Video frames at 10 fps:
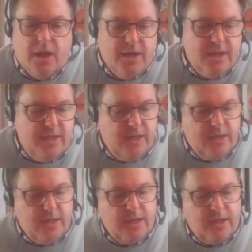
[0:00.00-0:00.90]

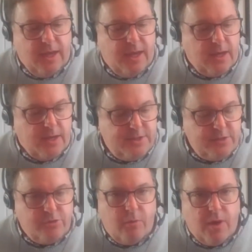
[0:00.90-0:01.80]
I
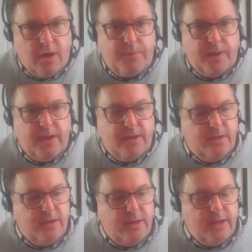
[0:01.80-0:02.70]
didn't grow up in
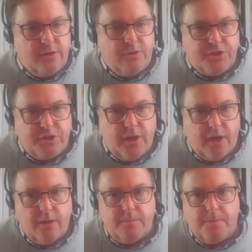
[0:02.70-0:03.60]
a Christian
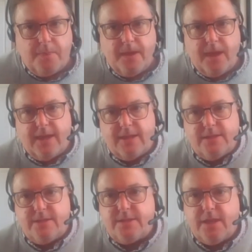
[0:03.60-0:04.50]
home,
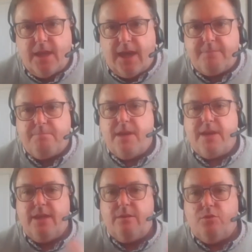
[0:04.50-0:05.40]
and had
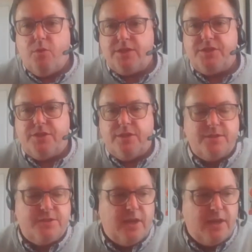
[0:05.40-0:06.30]
many
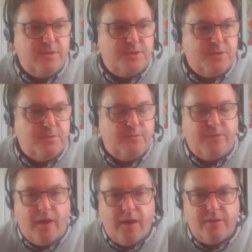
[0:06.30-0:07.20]
questions that I used to
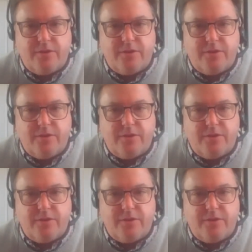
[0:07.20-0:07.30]
fire at